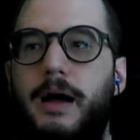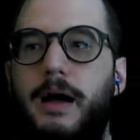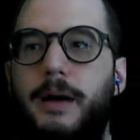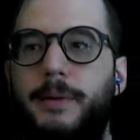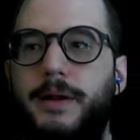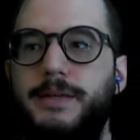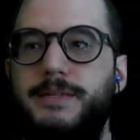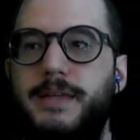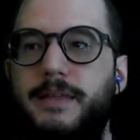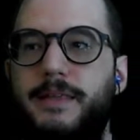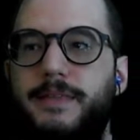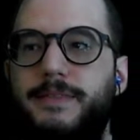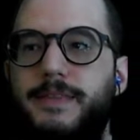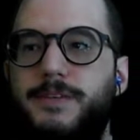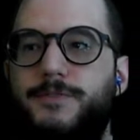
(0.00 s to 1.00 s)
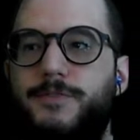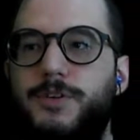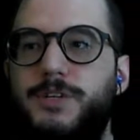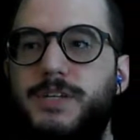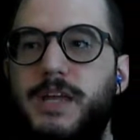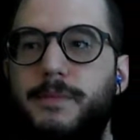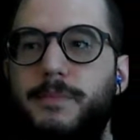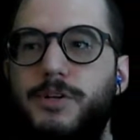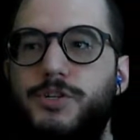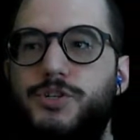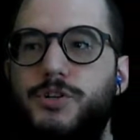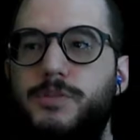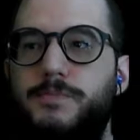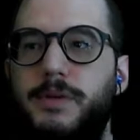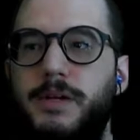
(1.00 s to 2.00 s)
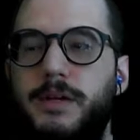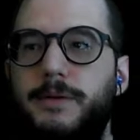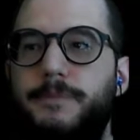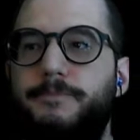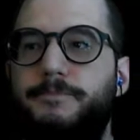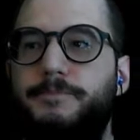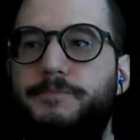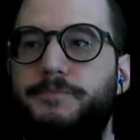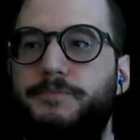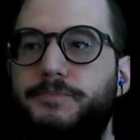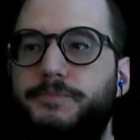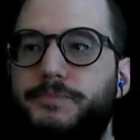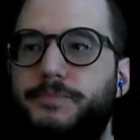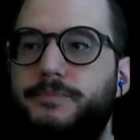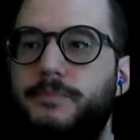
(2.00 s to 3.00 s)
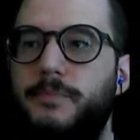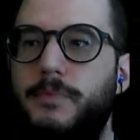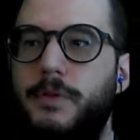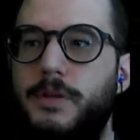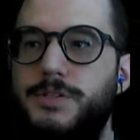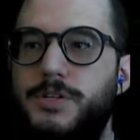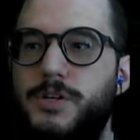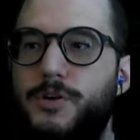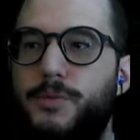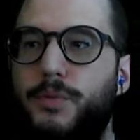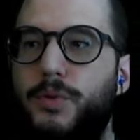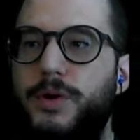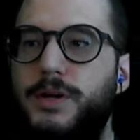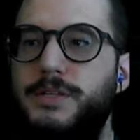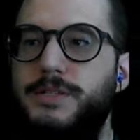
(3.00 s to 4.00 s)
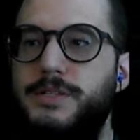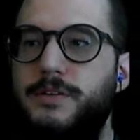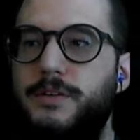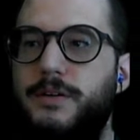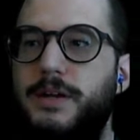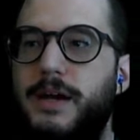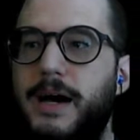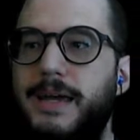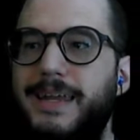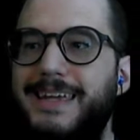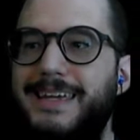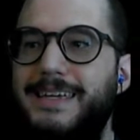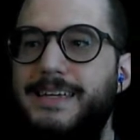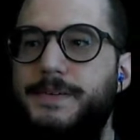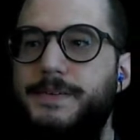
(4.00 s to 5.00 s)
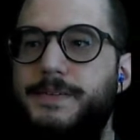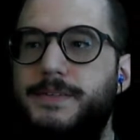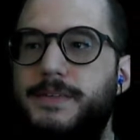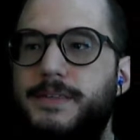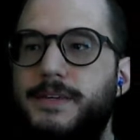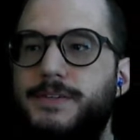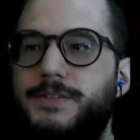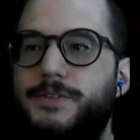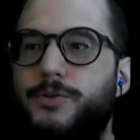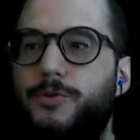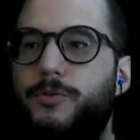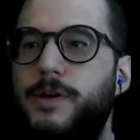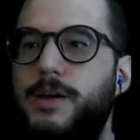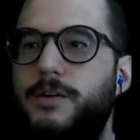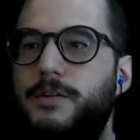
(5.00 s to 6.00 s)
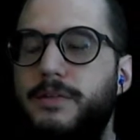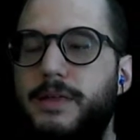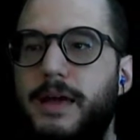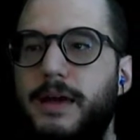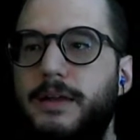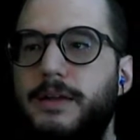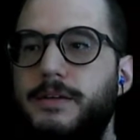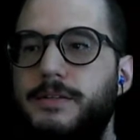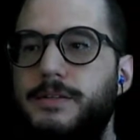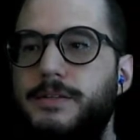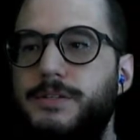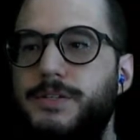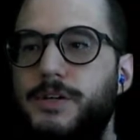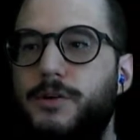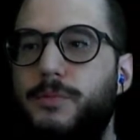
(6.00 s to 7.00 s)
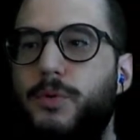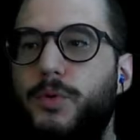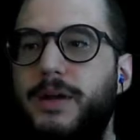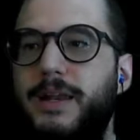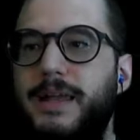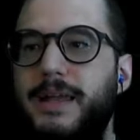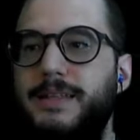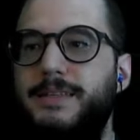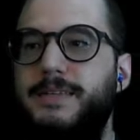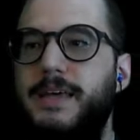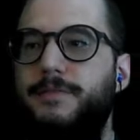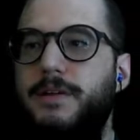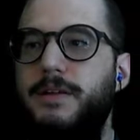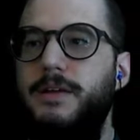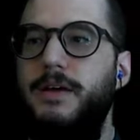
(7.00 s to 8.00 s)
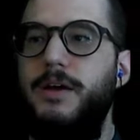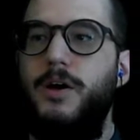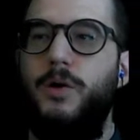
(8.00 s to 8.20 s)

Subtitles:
I'm going to say that this first statement should be 0.09, is this greater than 0.87?